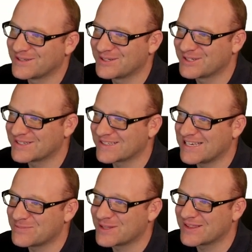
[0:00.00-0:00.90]
just to
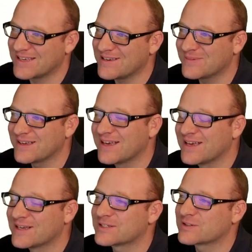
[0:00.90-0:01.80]
keep the theme,
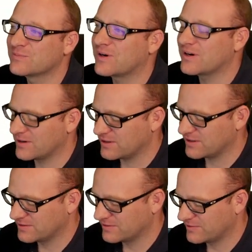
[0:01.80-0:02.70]
smarter
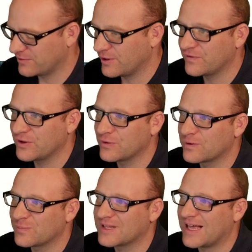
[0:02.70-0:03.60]
review
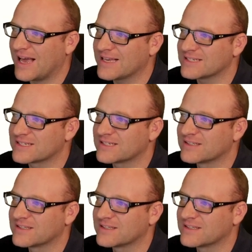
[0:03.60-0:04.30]
replies.